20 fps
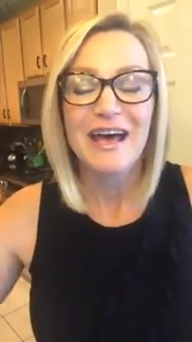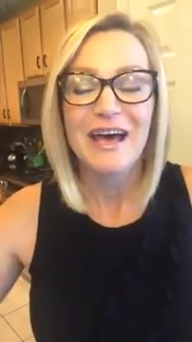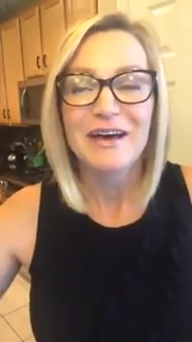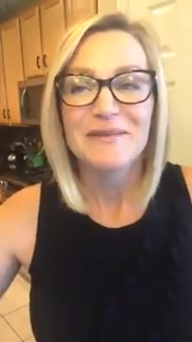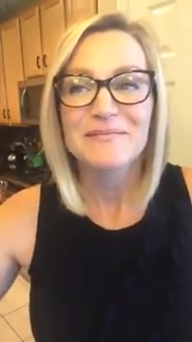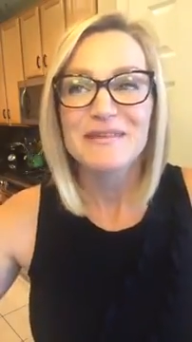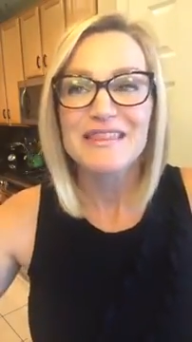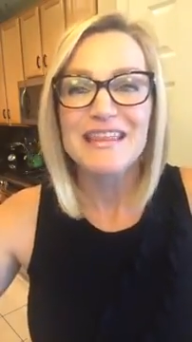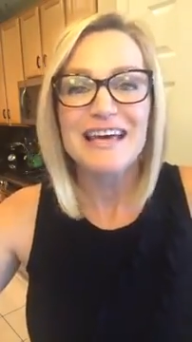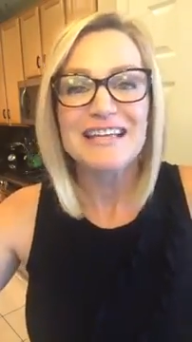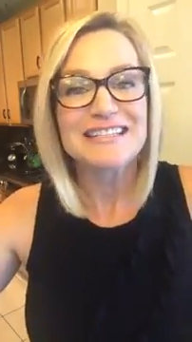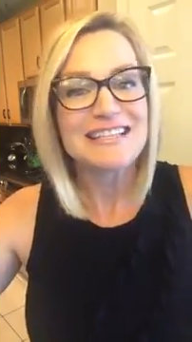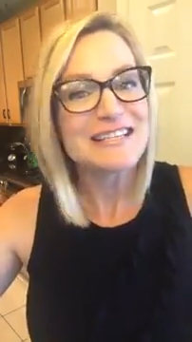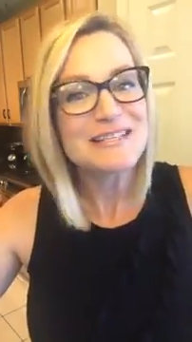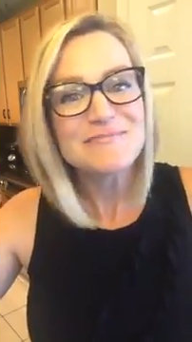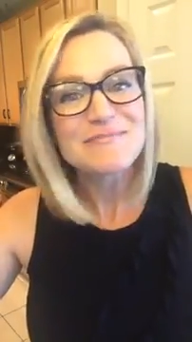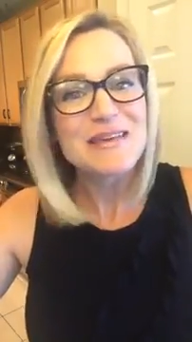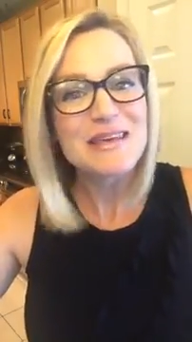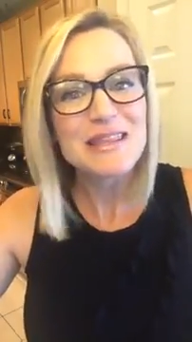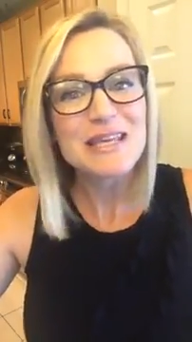But that
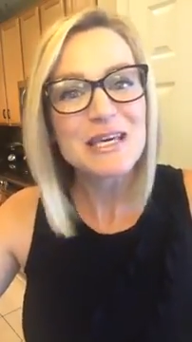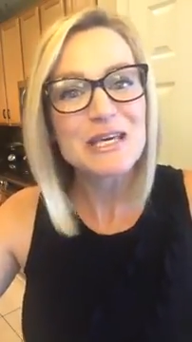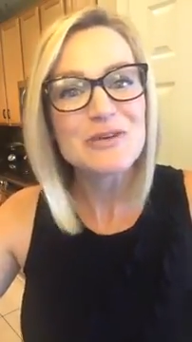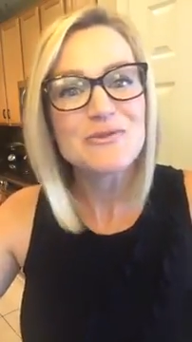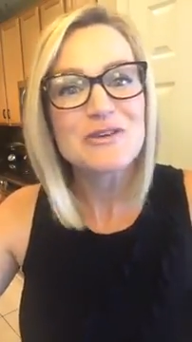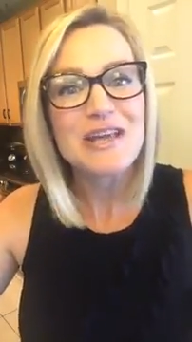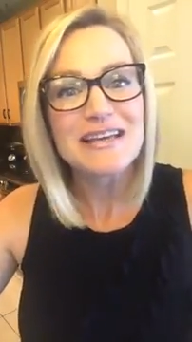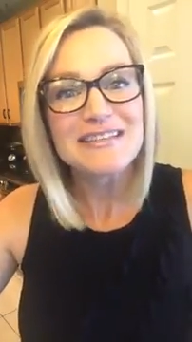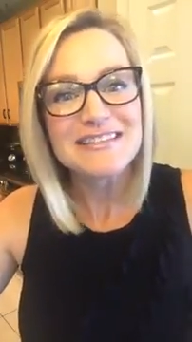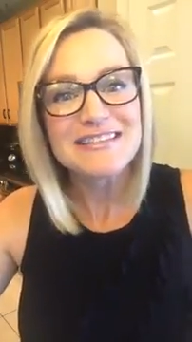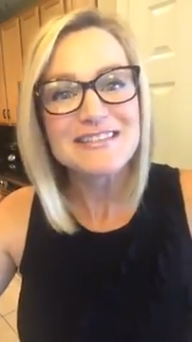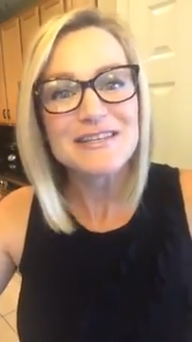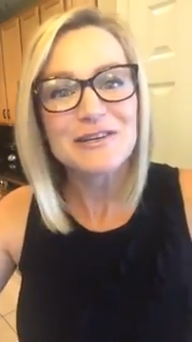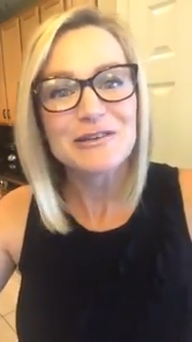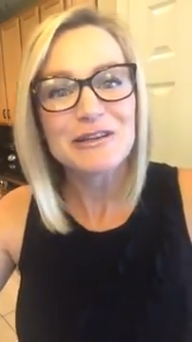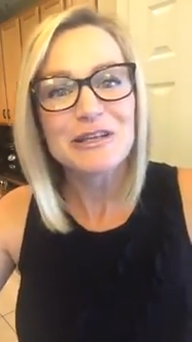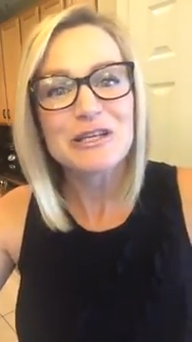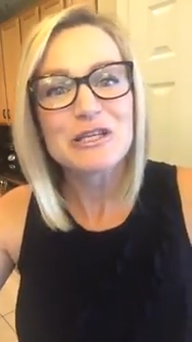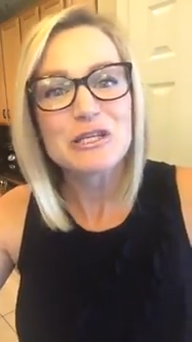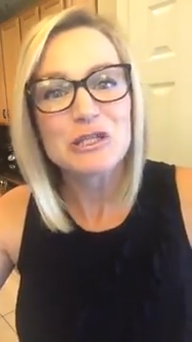doesn't mean that you
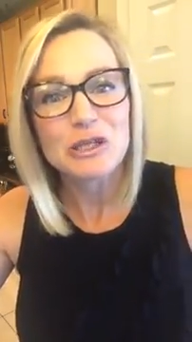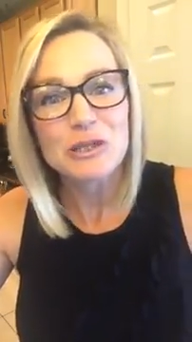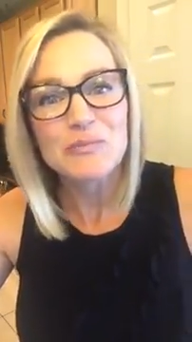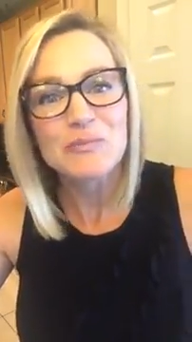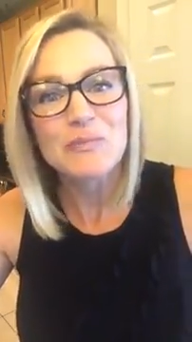necessarily should